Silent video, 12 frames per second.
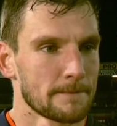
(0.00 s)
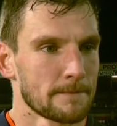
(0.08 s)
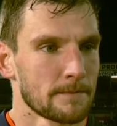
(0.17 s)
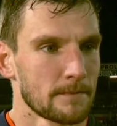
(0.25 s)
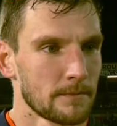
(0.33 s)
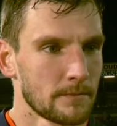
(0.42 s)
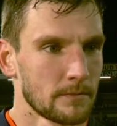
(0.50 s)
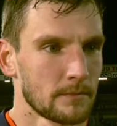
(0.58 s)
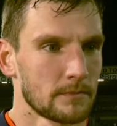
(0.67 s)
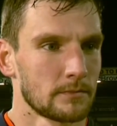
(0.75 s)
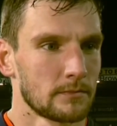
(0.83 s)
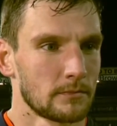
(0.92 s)
And a
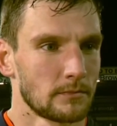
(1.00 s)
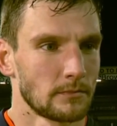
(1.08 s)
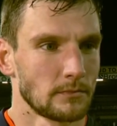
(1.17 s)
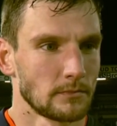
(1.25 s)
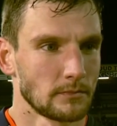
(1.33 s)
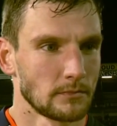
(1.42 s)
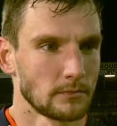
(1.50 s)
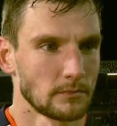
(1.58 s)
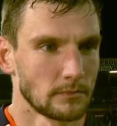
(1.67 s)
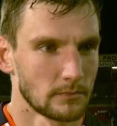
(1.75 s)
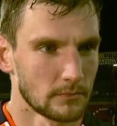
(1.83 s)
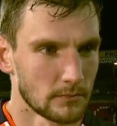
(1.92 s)
special moment for you, your
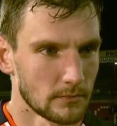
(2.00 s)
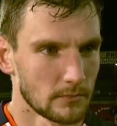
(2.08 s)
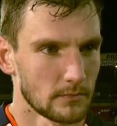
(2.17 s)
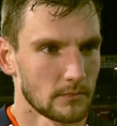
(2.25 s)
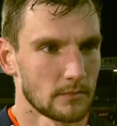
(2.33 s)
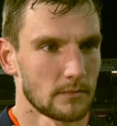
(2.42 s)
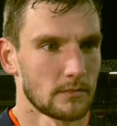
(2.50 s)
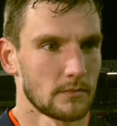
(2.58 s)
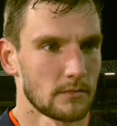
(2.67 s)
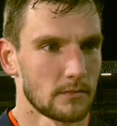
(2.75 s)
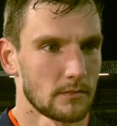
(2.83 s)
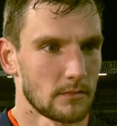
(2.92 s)
first goal for nearly
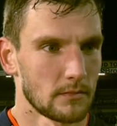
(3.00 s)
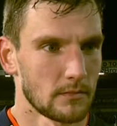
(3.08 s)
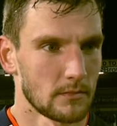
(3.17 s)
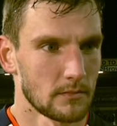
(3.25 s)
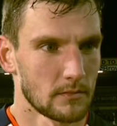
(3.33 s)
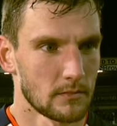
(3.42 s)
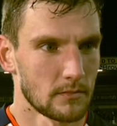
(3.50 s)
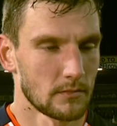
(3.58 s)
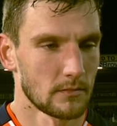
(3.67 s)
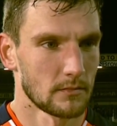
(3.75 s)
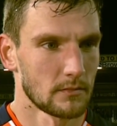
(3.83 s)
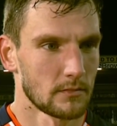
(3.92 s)
two years and a
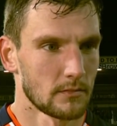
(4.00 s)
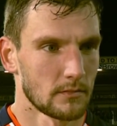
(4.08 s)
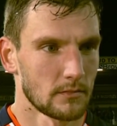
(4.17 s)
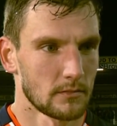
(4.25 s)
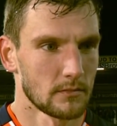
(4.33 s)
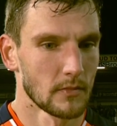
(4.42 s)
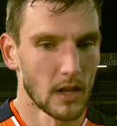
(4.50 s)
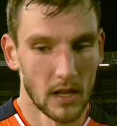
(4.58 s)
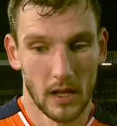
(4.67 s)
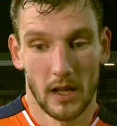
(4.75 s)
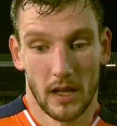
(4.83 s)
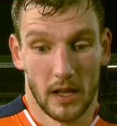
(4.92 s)
great strike as well.
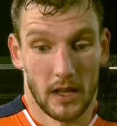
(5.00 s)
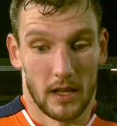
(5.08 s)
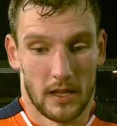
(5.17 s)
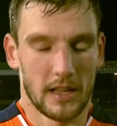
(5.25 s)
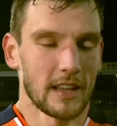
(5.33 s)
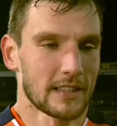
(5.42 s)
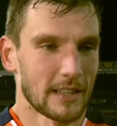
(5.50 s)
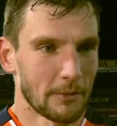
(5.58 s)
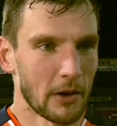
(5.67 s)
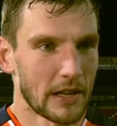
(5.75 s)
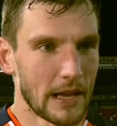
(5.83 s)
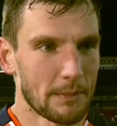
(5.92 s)
Yes, I'm
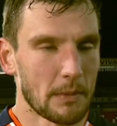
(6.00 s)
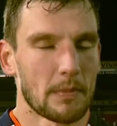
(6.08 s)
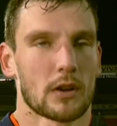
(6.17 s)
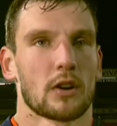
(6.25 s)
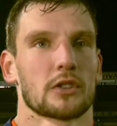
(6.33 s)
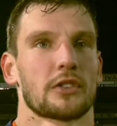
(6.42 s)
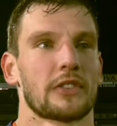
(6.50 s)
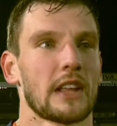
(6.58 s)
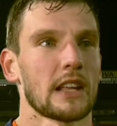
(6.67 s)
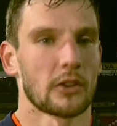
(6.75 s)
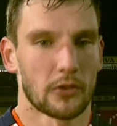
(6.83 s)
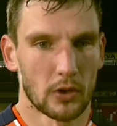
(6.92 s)
very happy because of
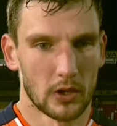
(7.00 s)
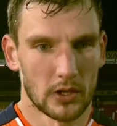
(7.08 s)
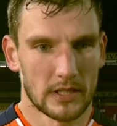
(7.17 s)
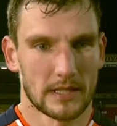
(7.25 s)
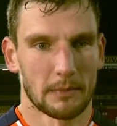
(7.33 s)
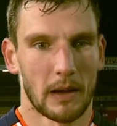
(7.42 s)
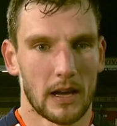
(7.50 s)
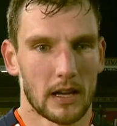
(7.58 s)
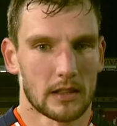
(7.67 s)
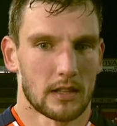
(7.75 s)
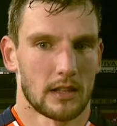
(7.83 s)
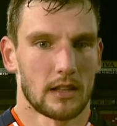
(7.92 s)
that, of course,
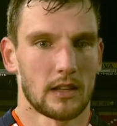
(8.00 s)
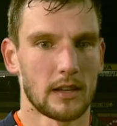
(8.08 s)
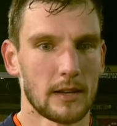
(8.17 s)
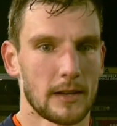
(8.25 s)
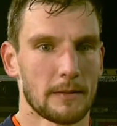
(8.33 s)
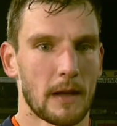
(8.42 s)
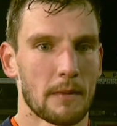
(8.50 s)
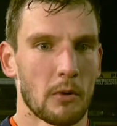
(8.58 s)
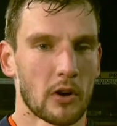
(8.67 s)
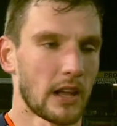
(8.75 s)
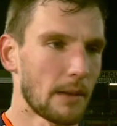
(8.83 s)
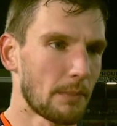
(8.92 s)
but uh, I'm
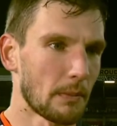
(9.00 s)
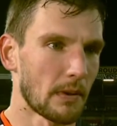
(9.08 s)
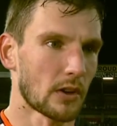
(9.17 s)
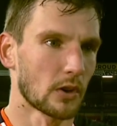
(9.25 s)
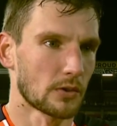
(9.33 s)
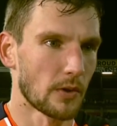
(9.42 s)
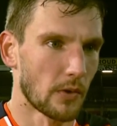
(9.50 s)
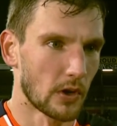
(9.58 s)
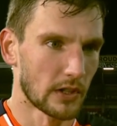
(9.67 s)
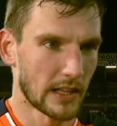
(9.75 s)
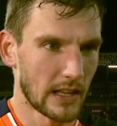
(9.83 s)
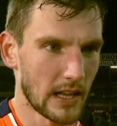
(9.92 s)
more happy because we
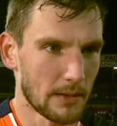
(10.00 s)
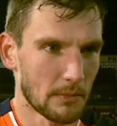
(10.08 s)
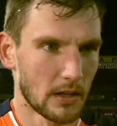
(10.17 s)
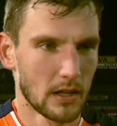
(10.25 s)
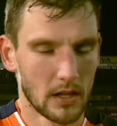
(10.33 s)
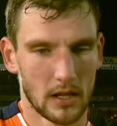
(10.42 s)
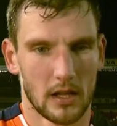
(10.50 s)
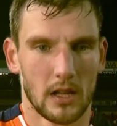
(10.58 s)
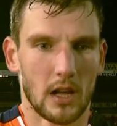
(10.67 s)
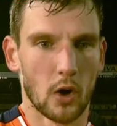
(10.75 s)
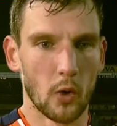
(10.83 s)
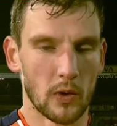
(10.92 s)
won the game.
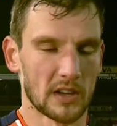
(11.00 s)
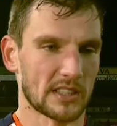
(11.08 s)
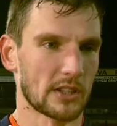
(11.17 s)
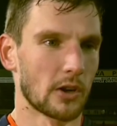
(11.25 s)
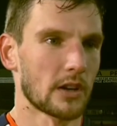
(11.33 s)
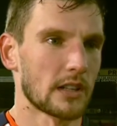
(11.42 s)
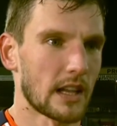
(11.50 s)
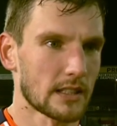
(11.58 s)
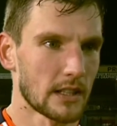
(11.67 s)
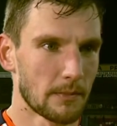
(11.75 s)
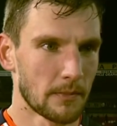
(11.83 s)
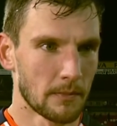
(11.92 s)
Who will score, it
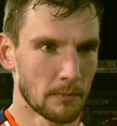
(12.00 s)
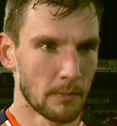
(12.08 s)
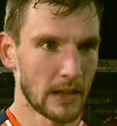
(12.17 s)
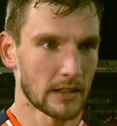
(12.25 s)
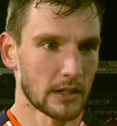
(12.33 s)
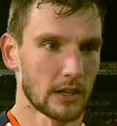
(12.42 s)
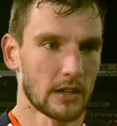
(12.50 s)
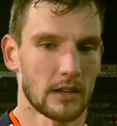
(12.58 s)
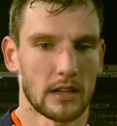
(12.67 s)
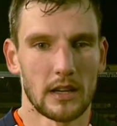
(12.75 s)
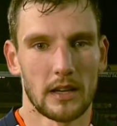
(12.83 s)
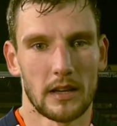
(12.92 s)
doesn't matter,
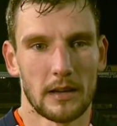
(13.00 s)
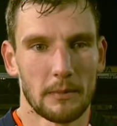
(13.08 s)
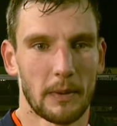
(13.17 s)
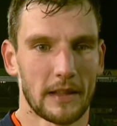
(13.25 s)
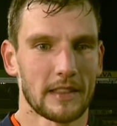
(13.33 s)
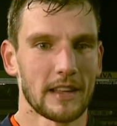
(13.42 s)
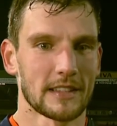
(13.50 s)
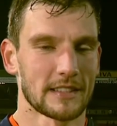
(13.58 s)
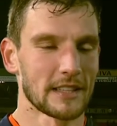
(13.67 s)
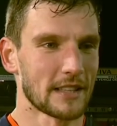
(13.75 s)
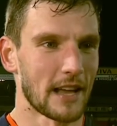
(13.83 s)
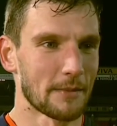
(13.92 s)
uh, but yes,
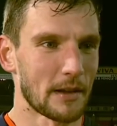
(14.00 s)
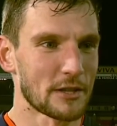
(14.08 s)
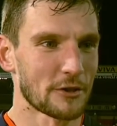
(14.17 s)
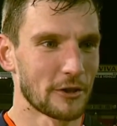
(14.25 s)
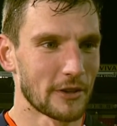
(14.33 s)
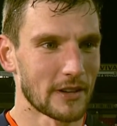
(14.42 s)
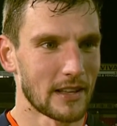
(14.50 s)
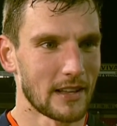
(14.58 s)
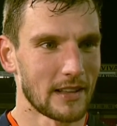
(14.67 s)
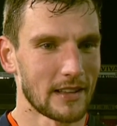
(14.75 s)
this time I scored and